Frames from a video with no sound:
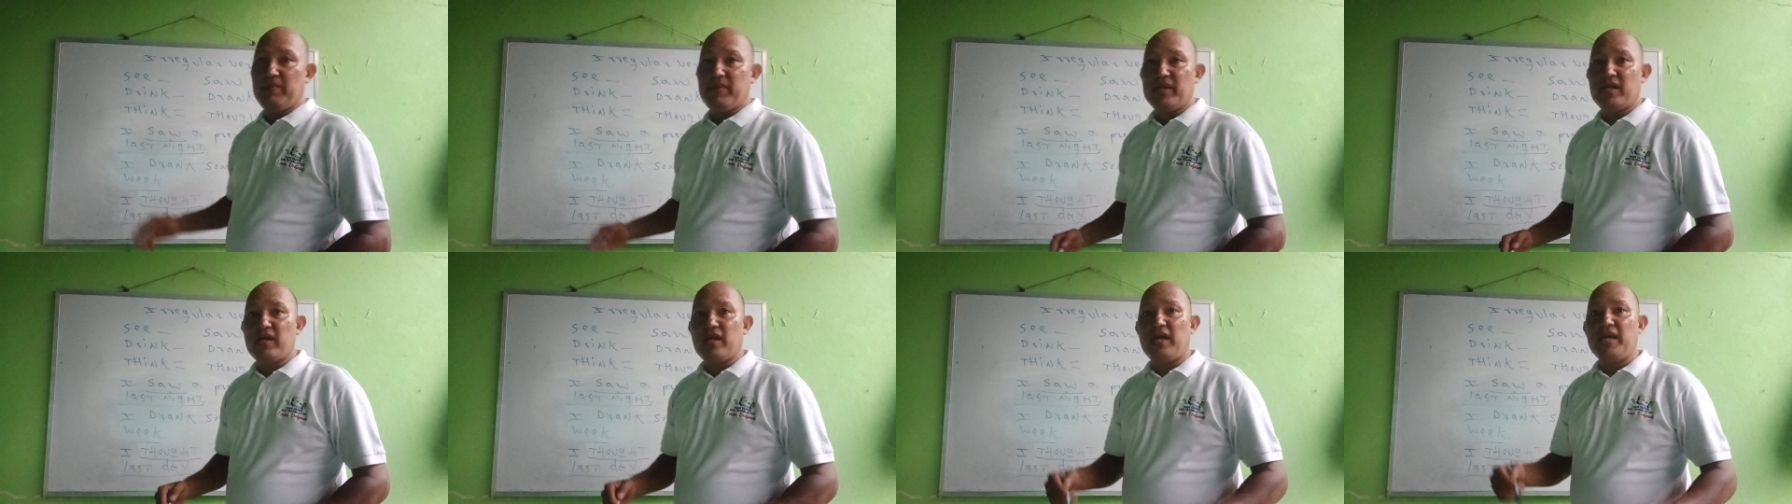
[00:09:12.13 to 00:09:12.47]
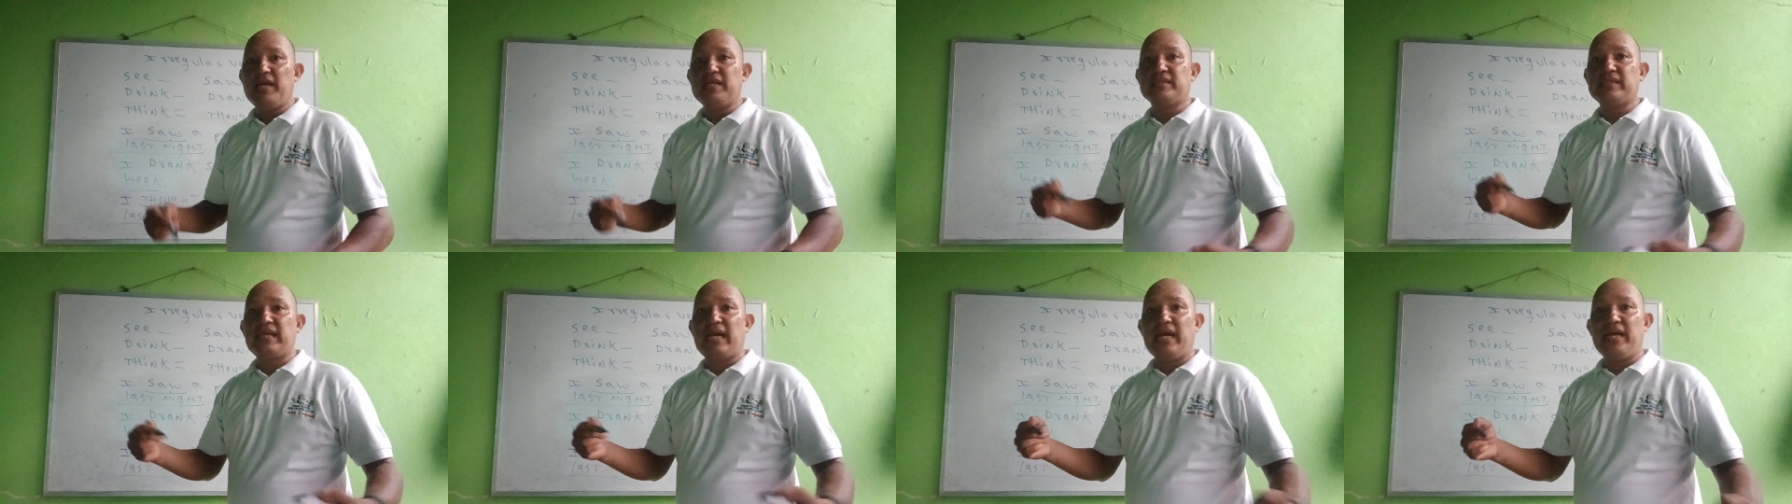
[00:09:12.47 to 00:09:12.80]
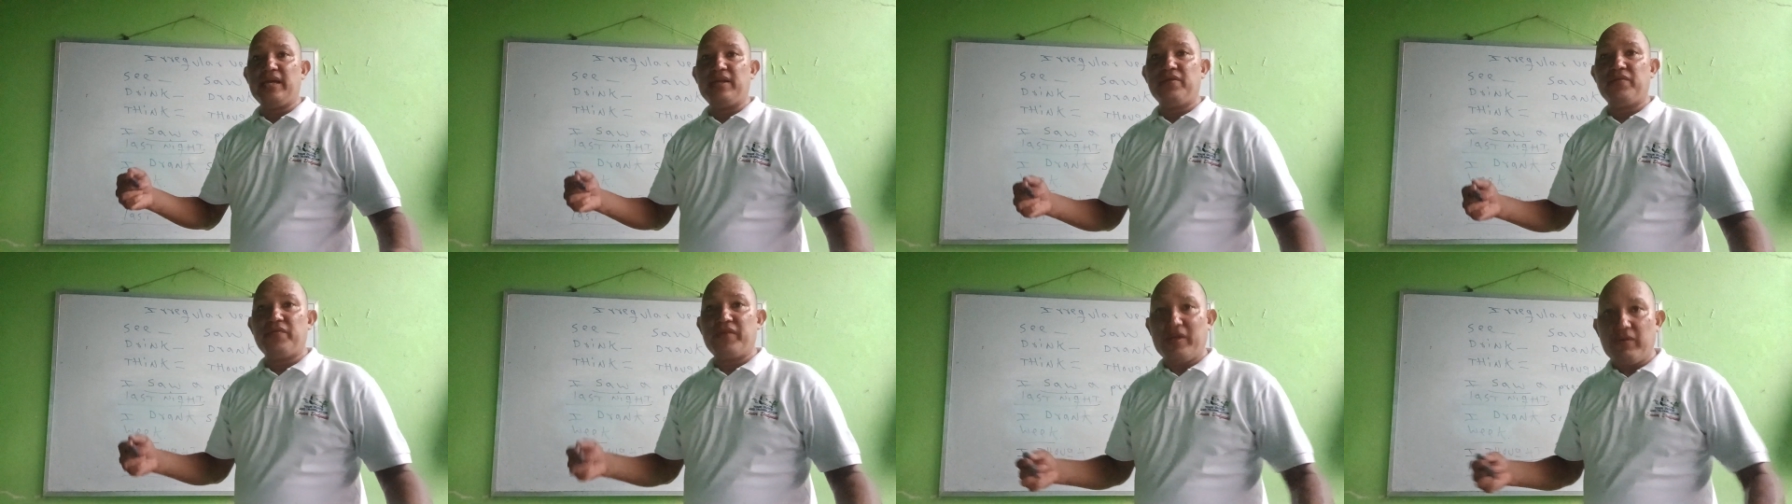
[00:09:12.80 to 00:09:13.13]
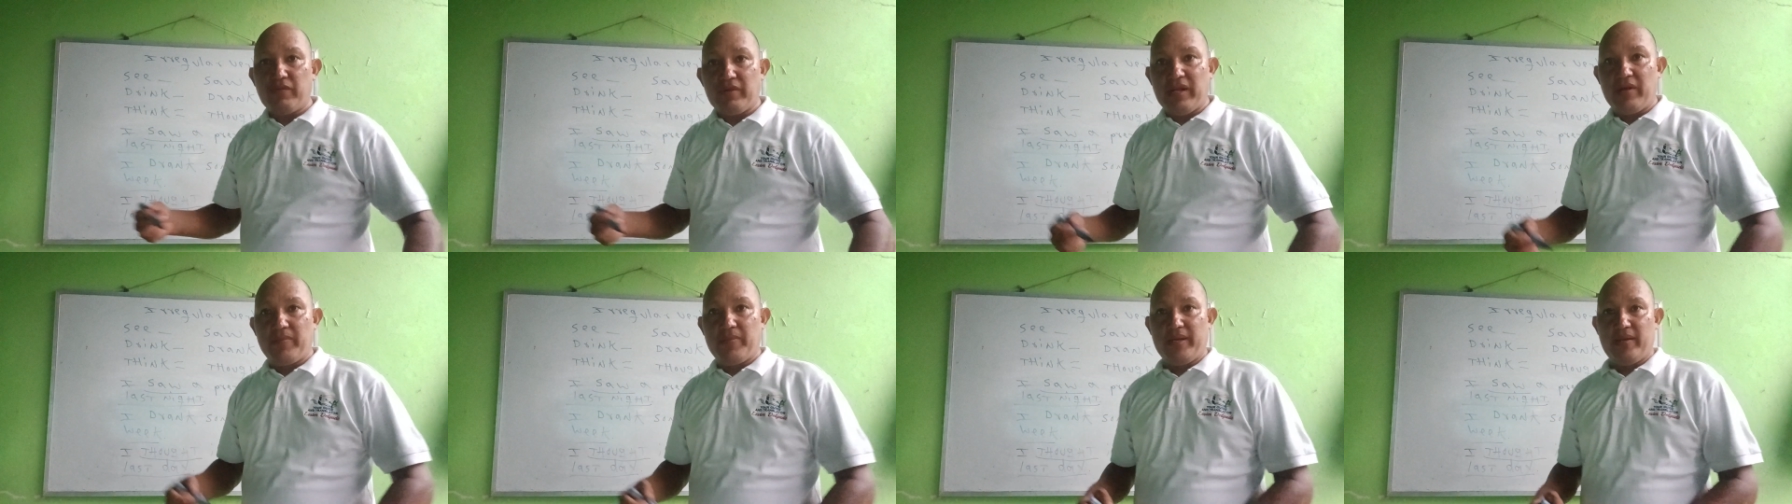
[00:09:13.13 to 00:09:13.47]
because it's an
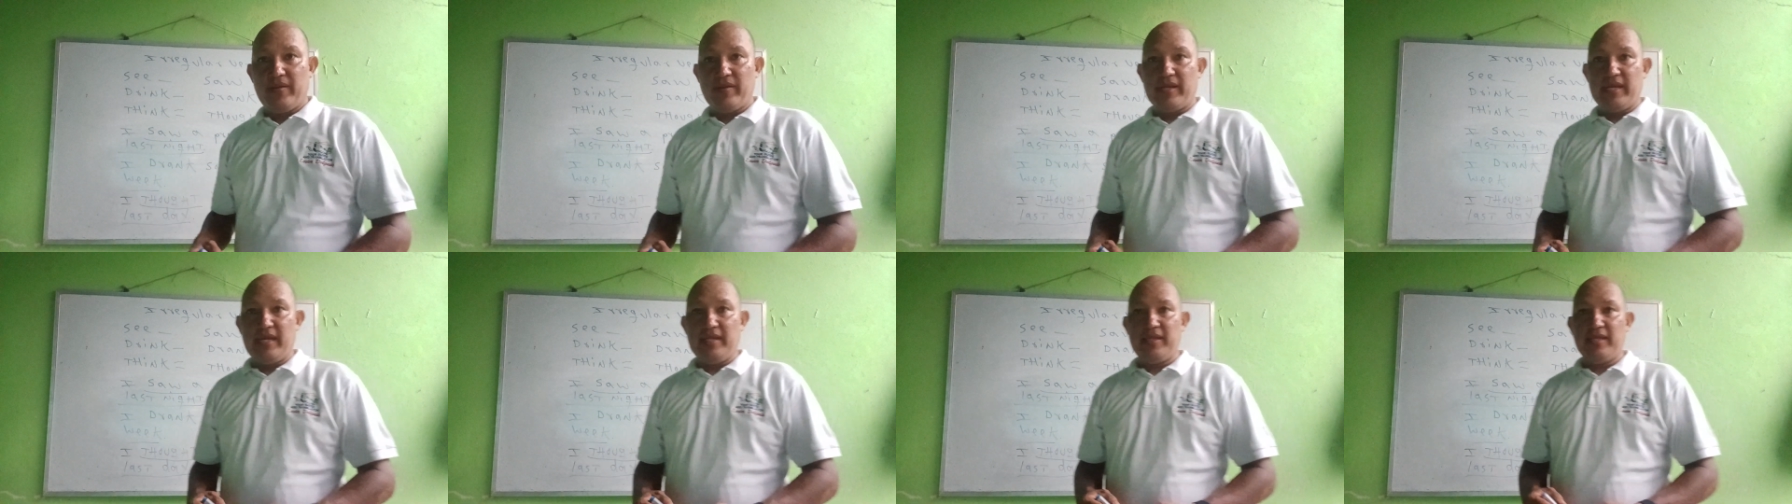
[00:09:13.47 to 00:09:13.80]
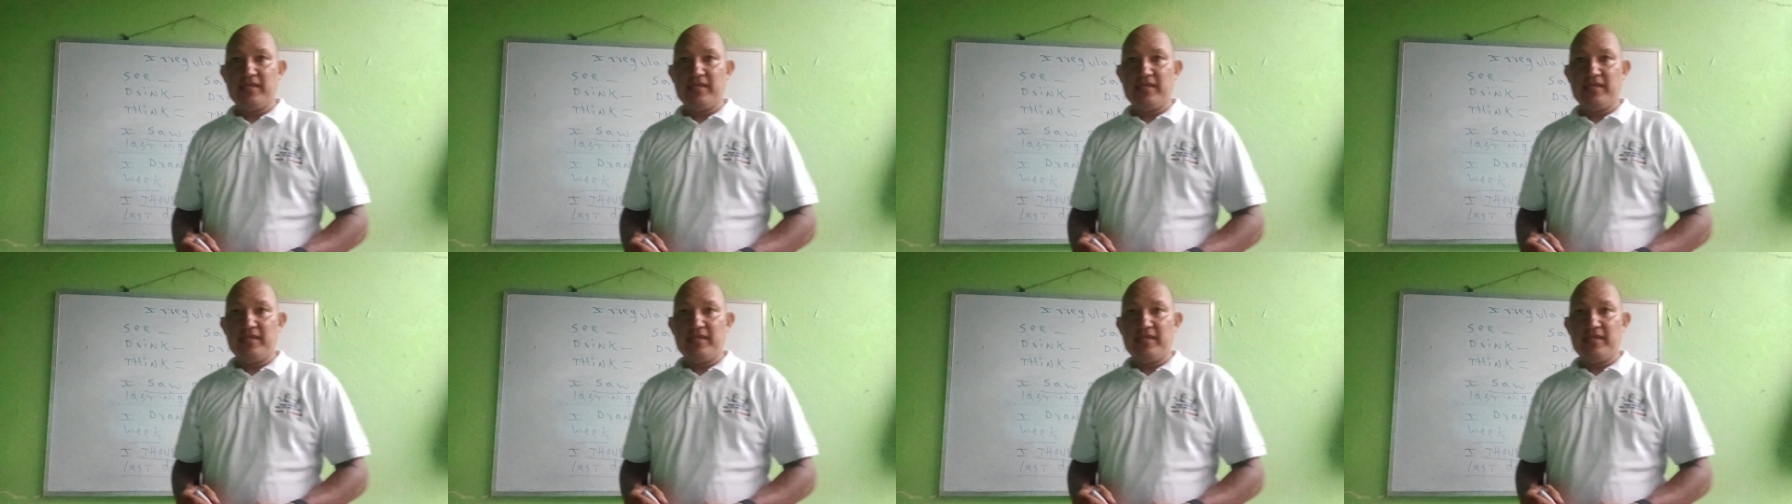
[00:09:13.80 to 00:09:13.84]
irregular verb, okay?